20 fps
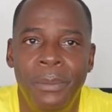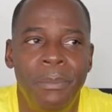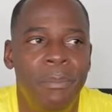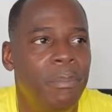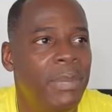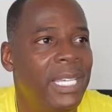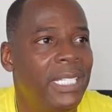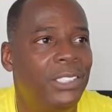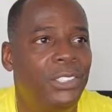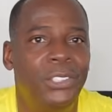
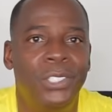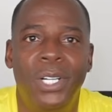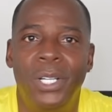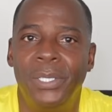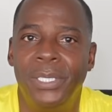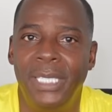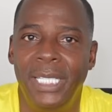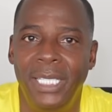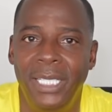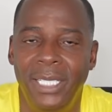Makes
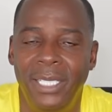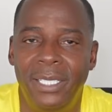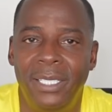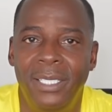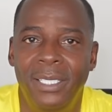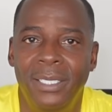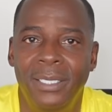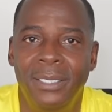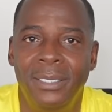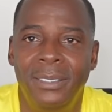y'all think
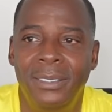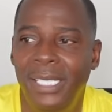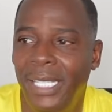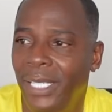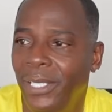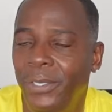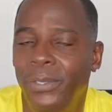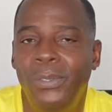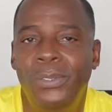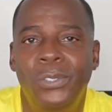
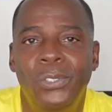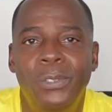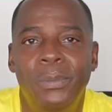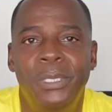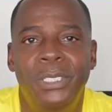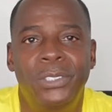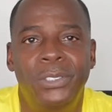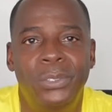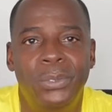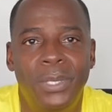that YouTube
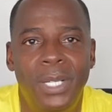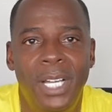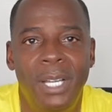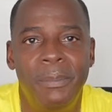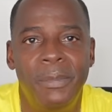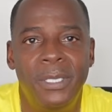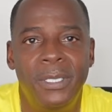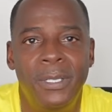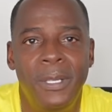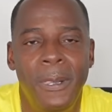is
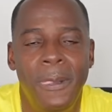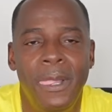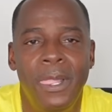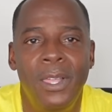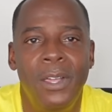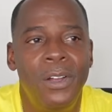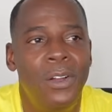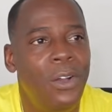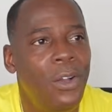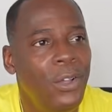drama.
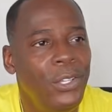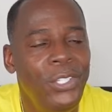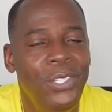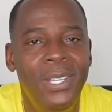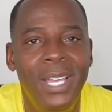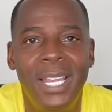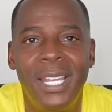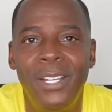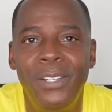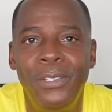All you
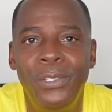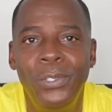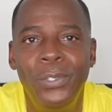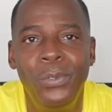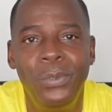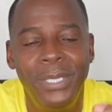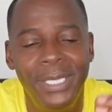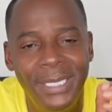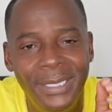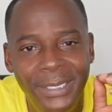gotta
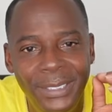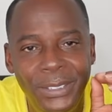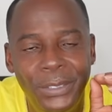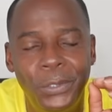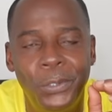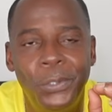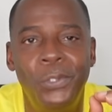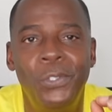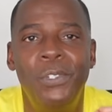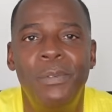do is
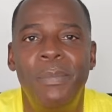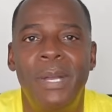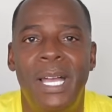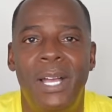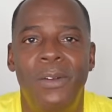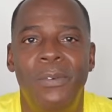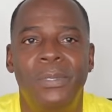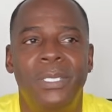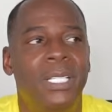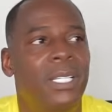zoom
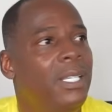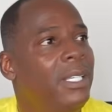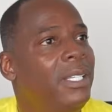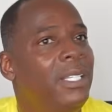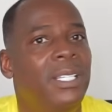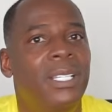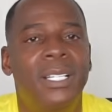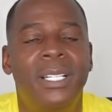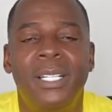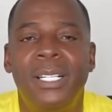out,
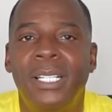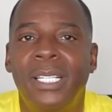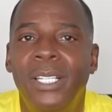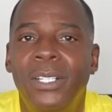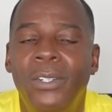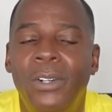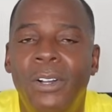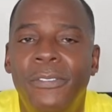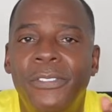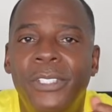
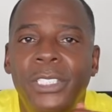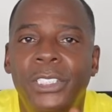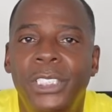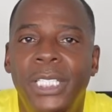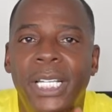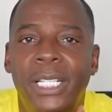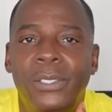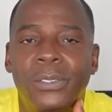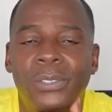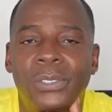click off the
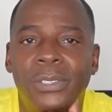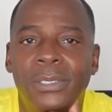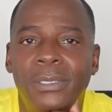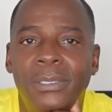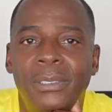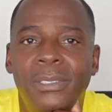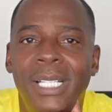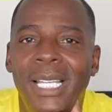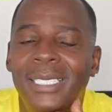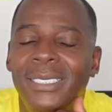channels.
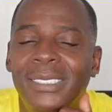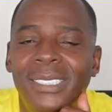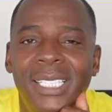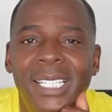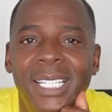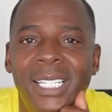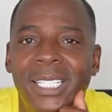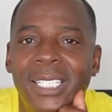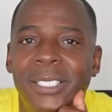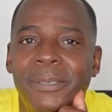That's
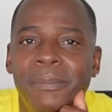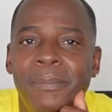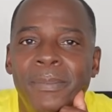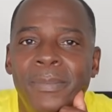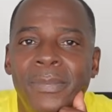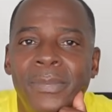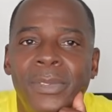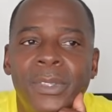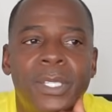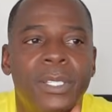it.
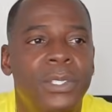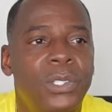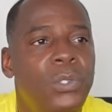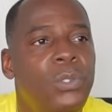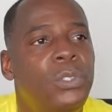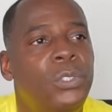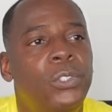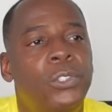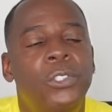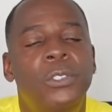
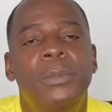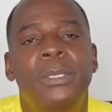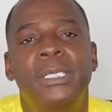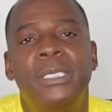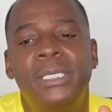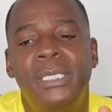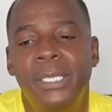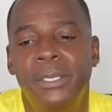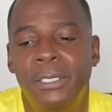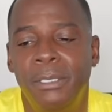YouTube is
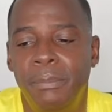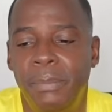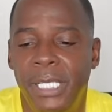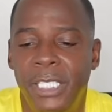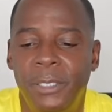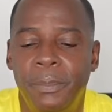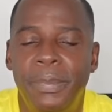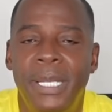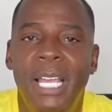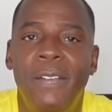still the
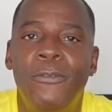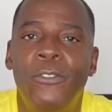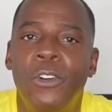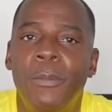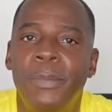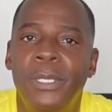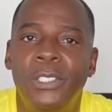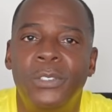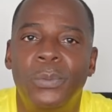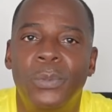best
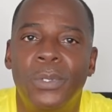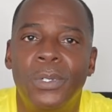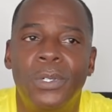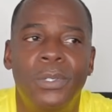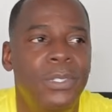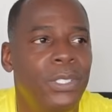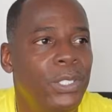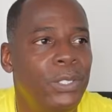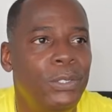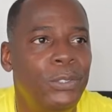platform in this
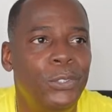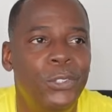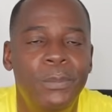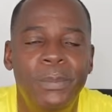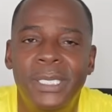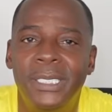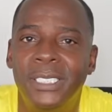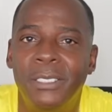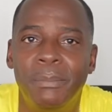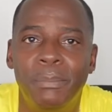world. YouTube
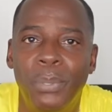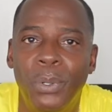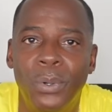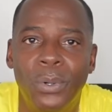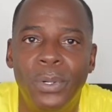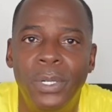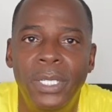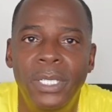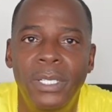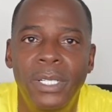isn't
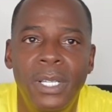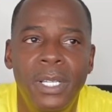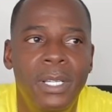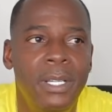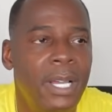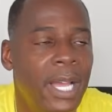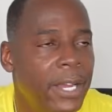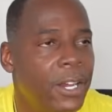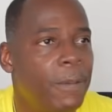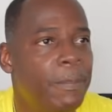boring.
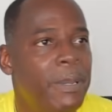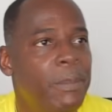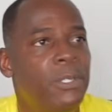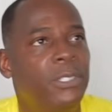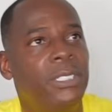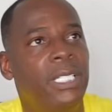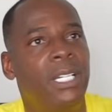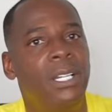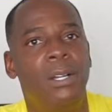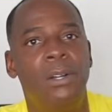I hear people
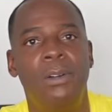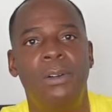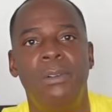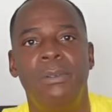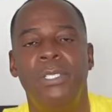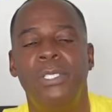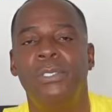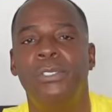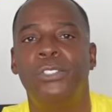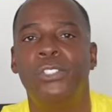saying, oh,
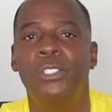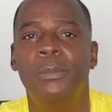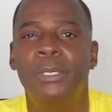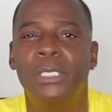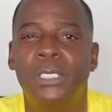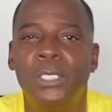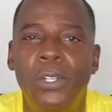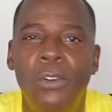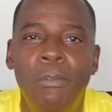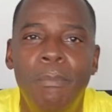YouTube
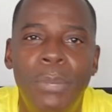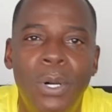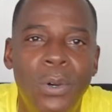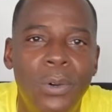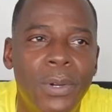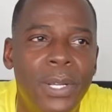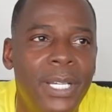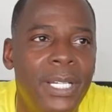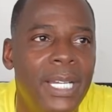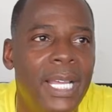is so
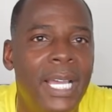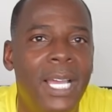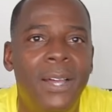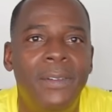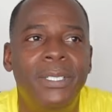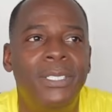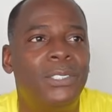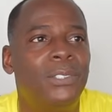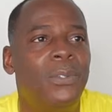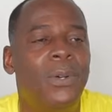boring now.
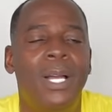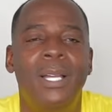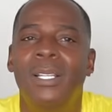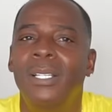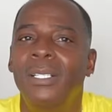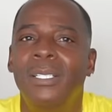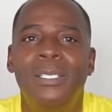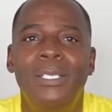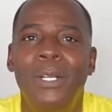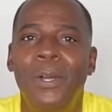It's quiet.
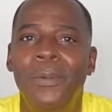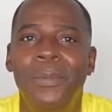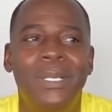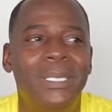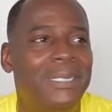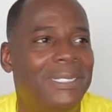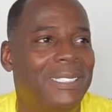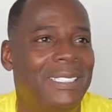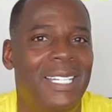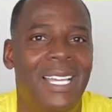No,
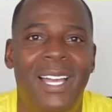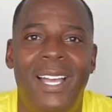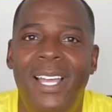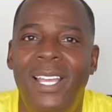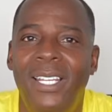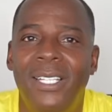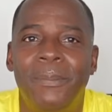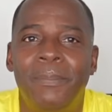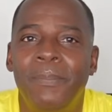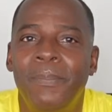it's
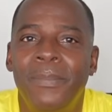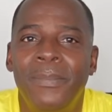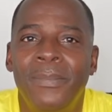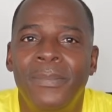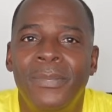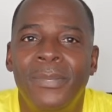not.